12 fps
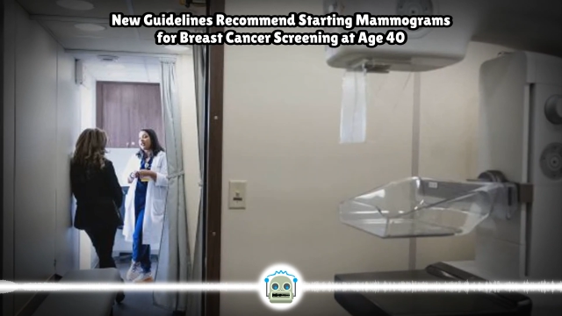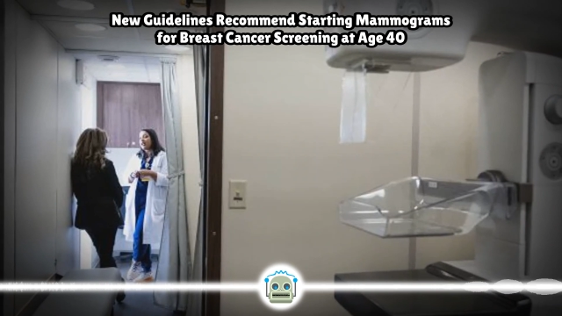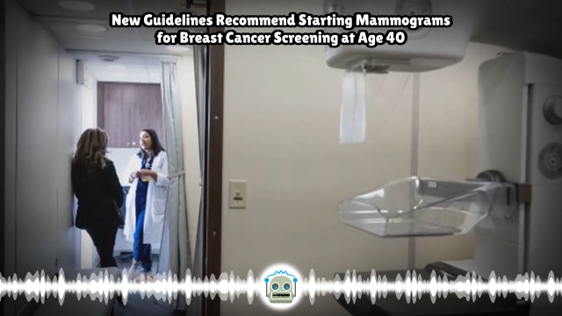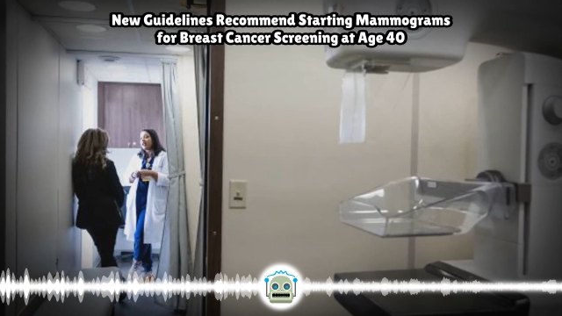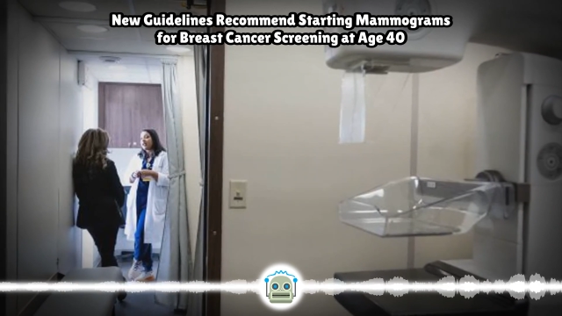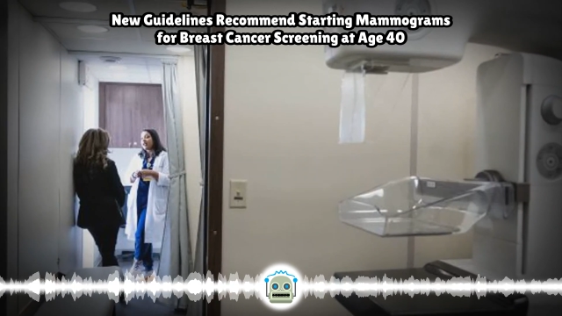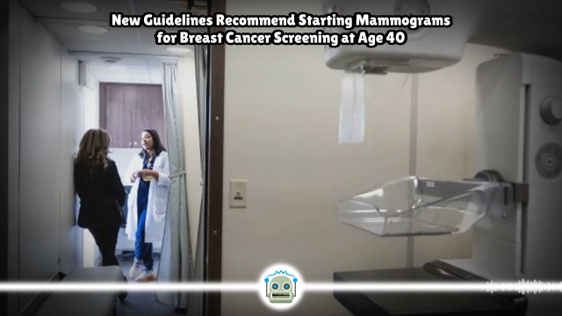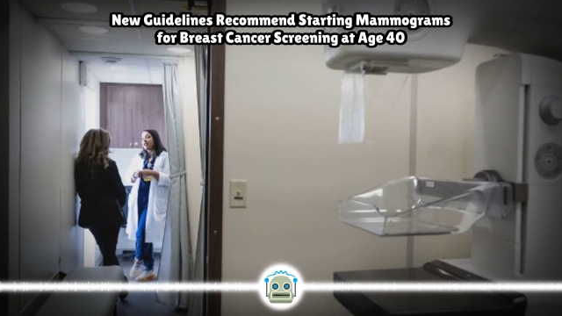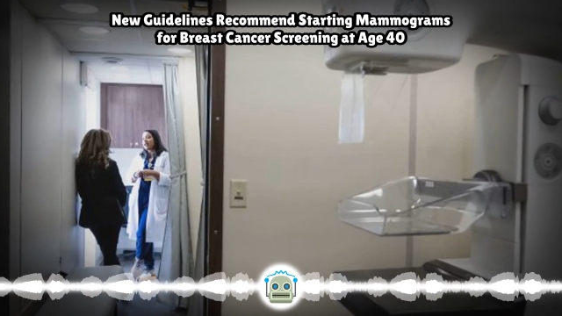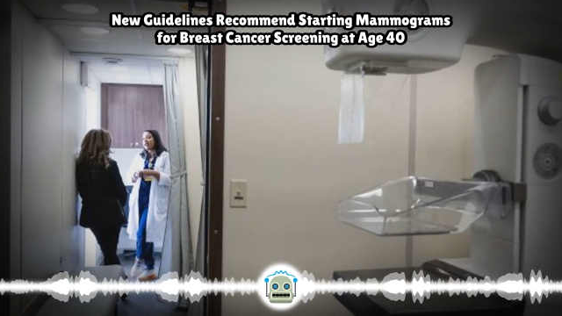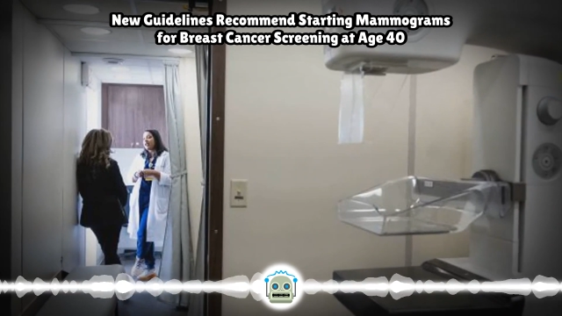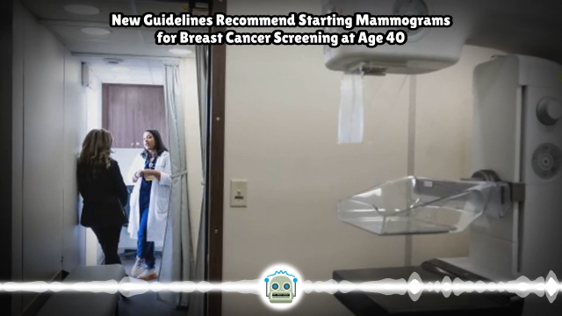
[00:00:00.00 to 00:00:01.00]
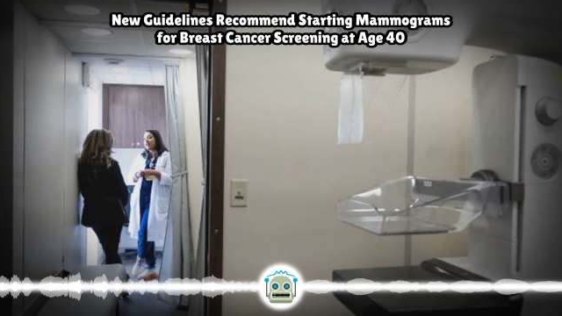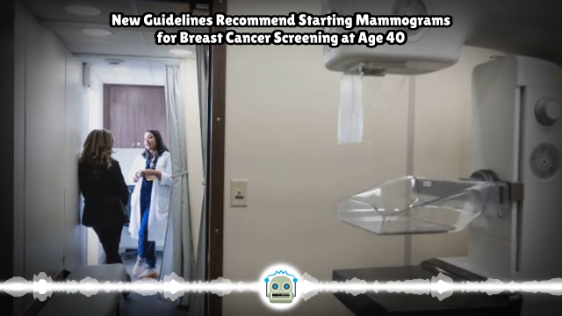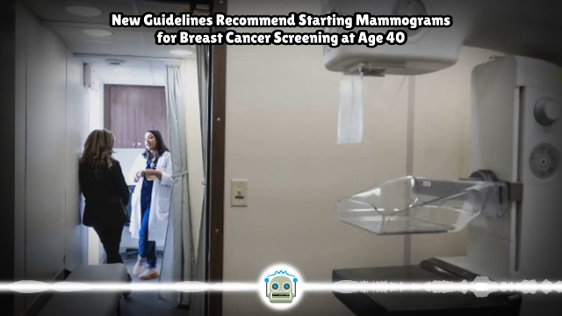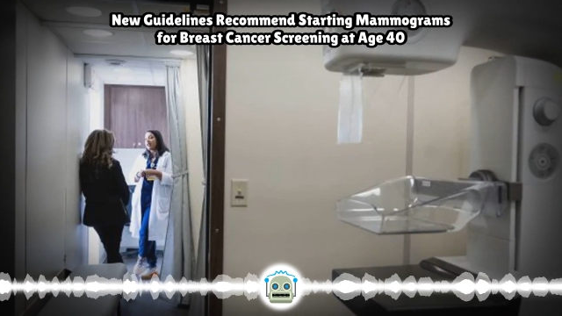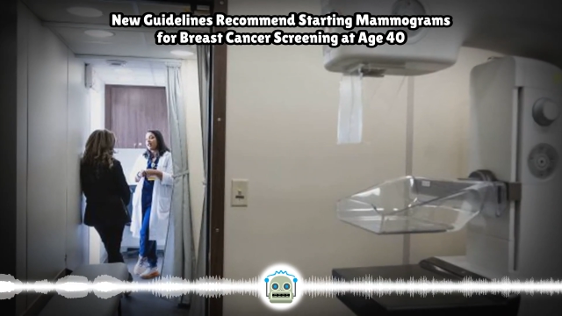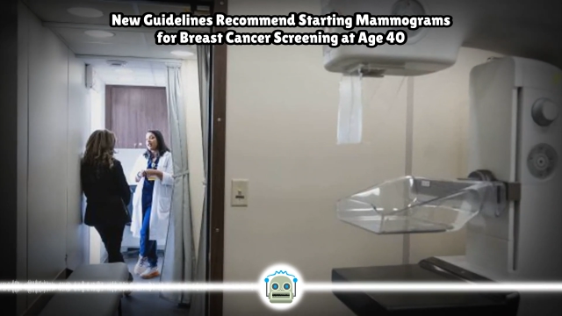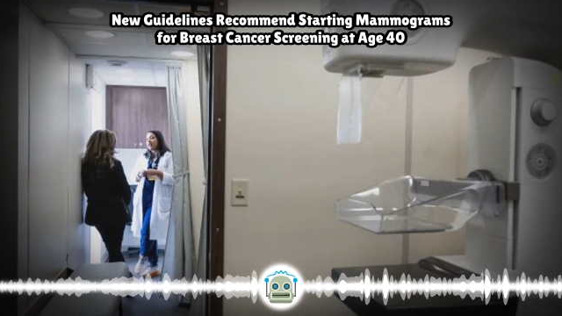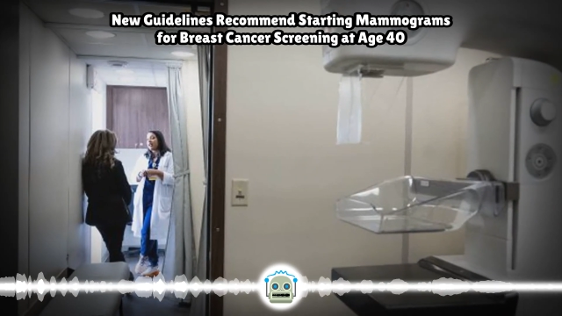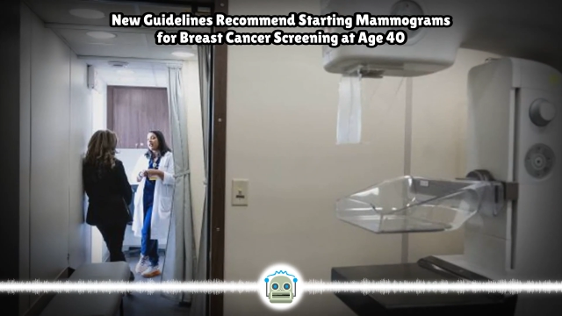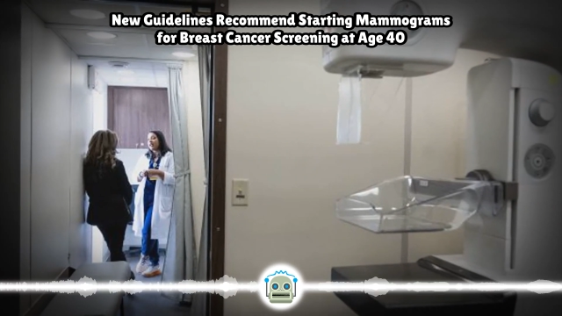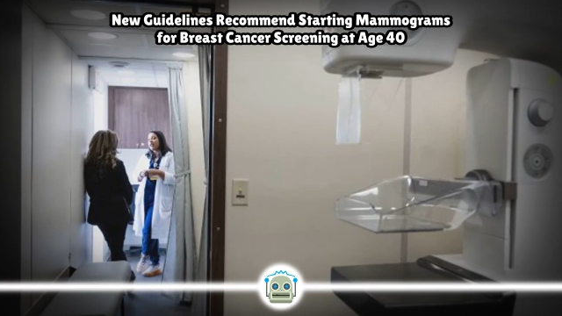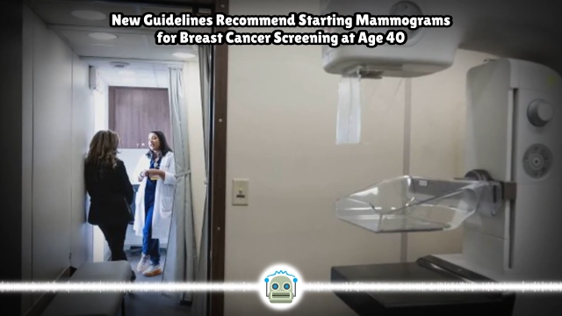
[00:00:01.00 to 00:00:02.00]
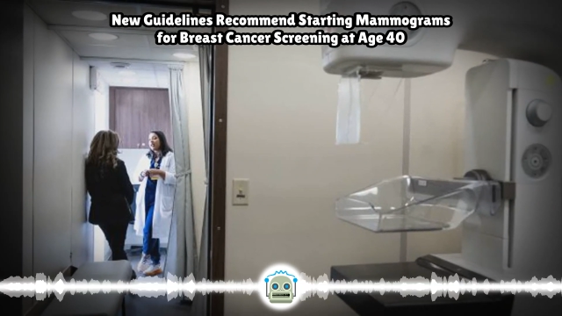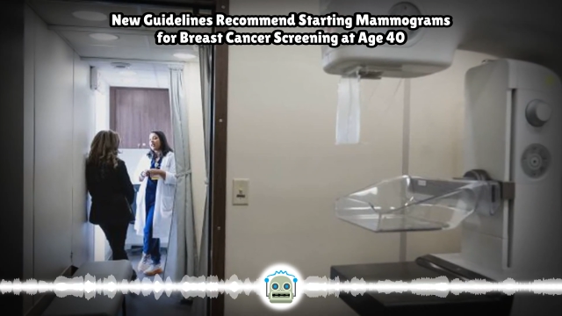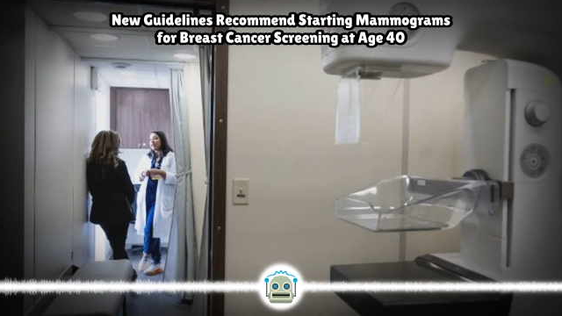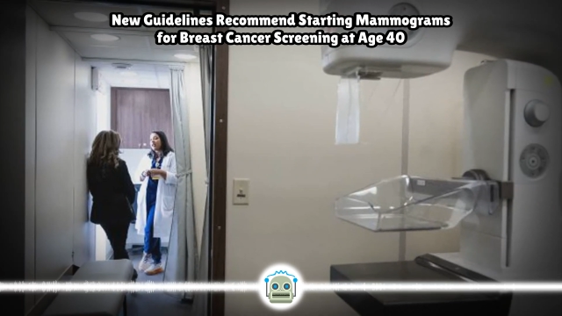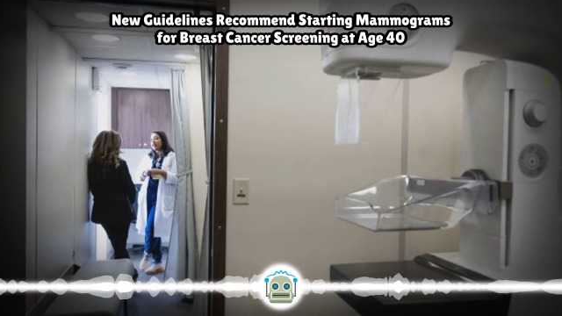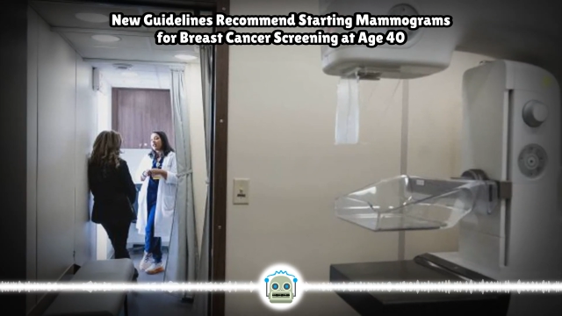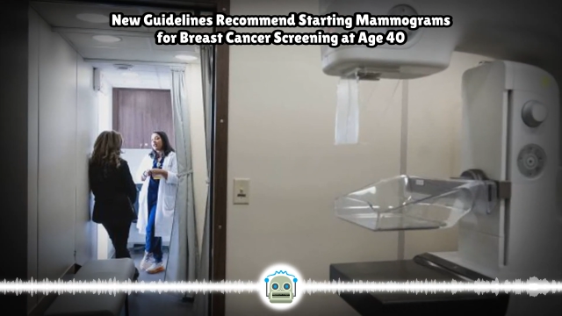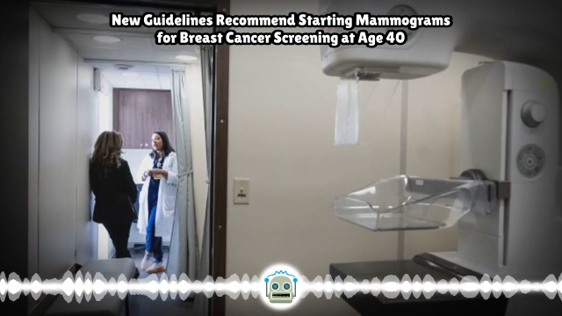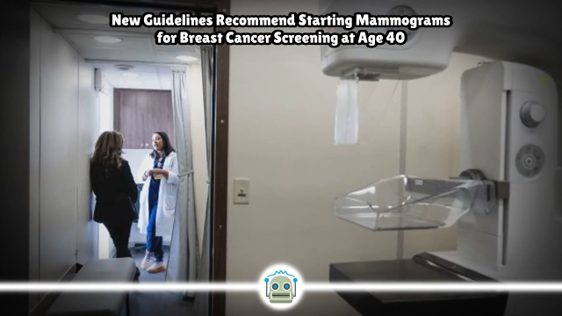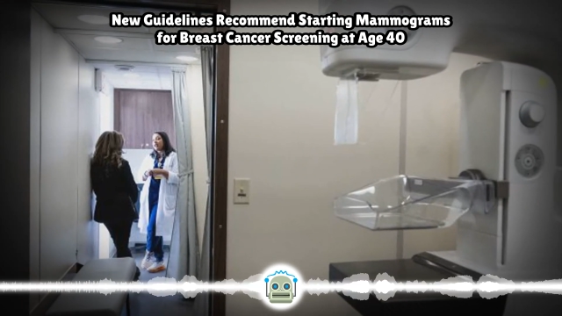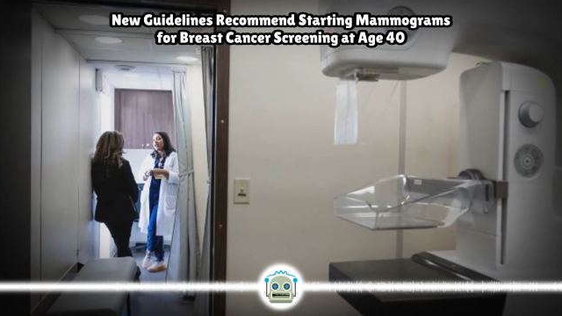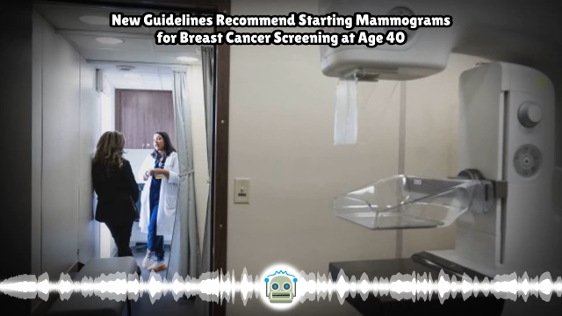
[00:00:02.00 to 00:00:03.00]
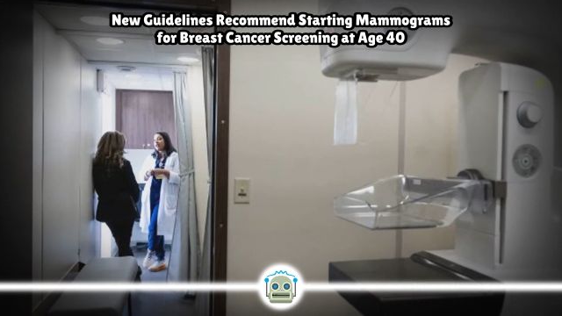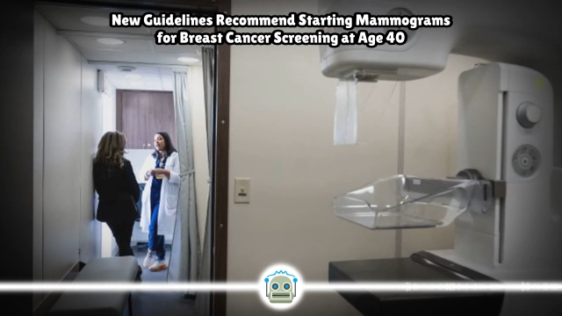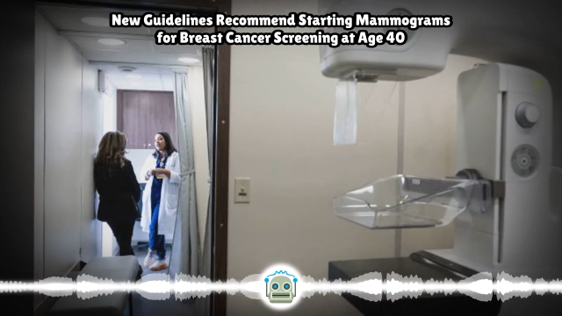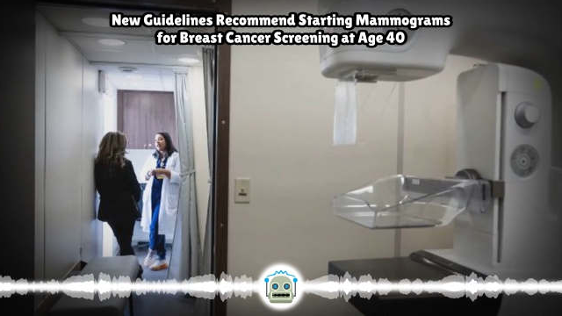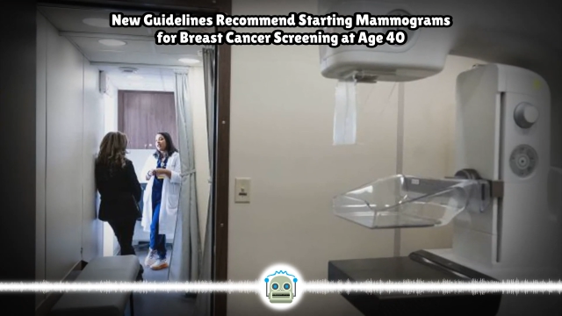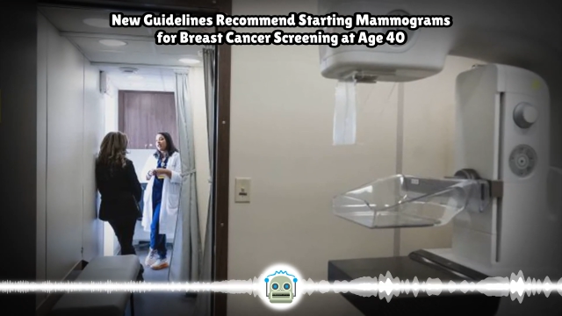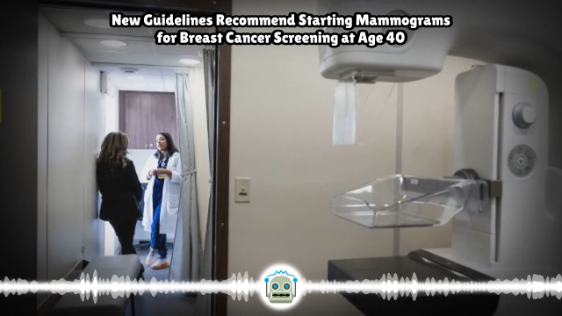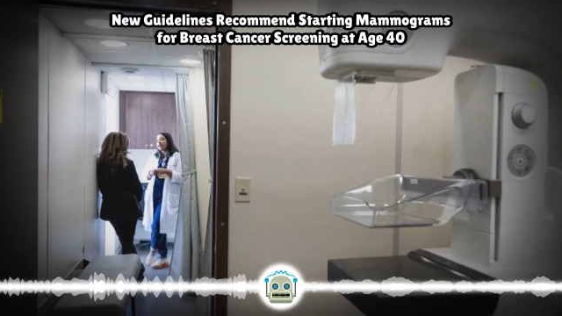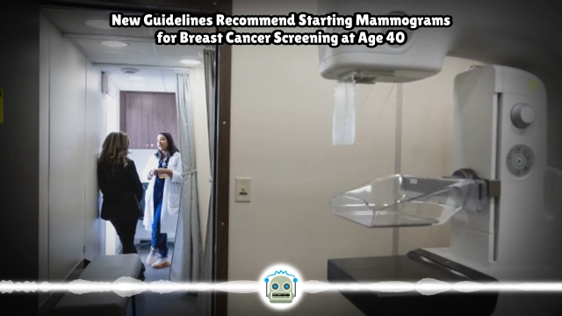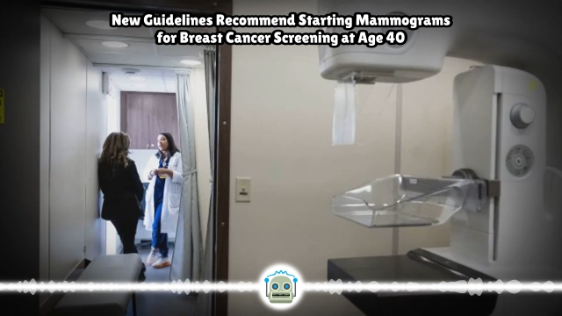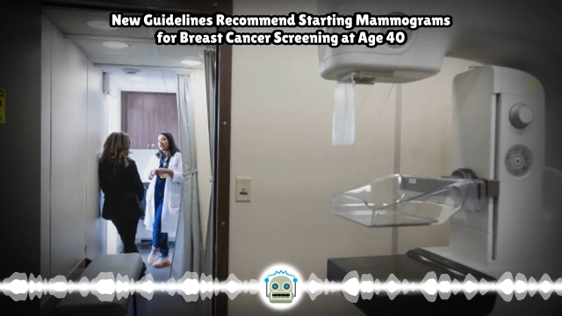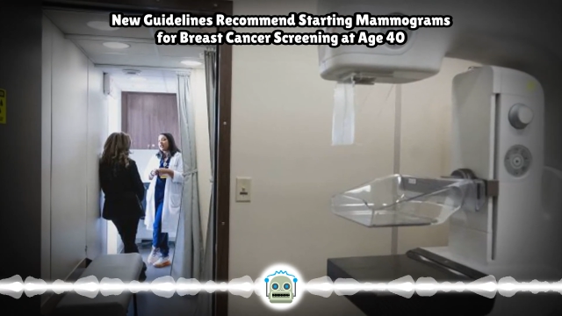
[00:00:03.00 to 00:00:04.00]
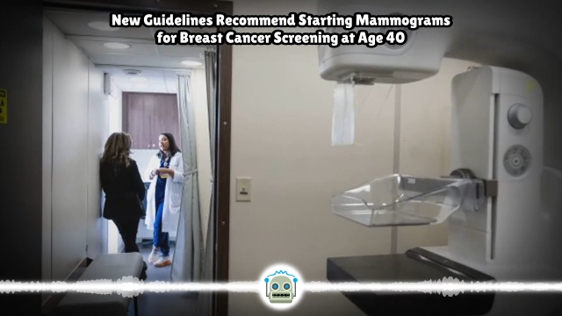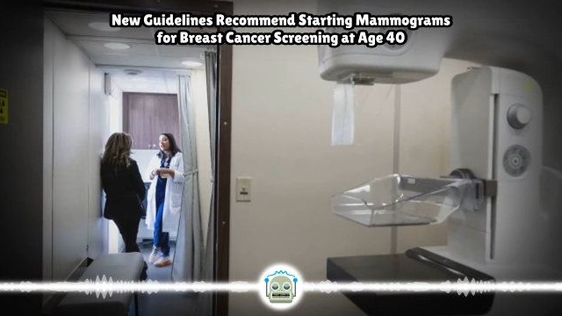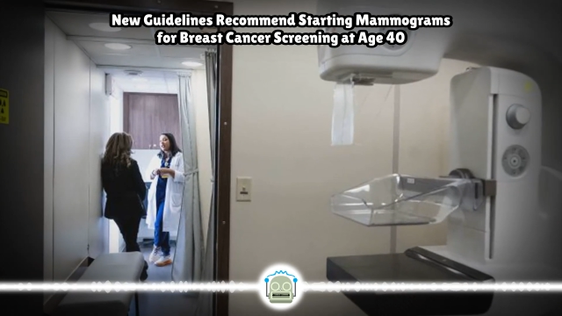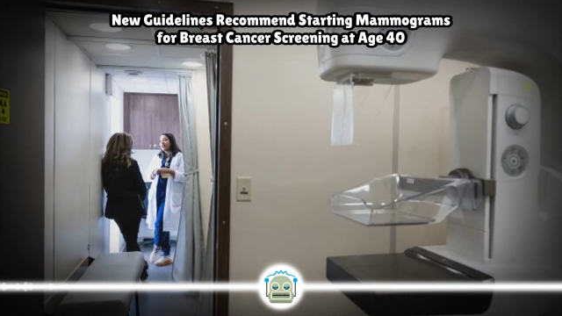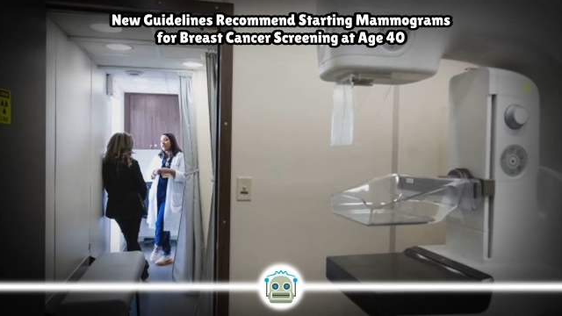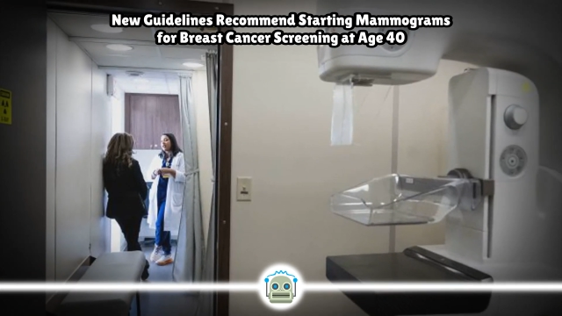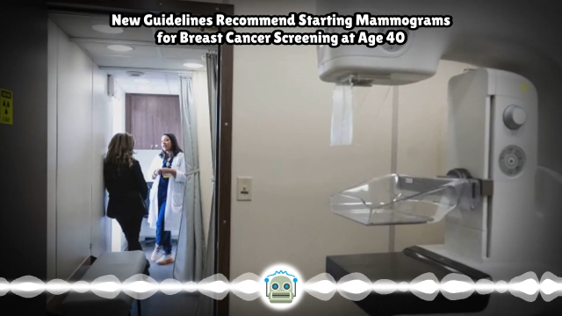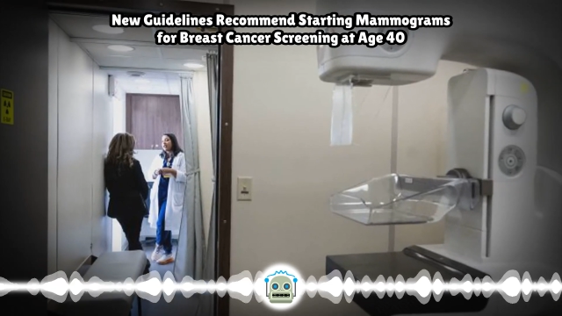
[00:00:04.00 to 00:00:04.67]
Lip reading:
[unreadable: no face in view]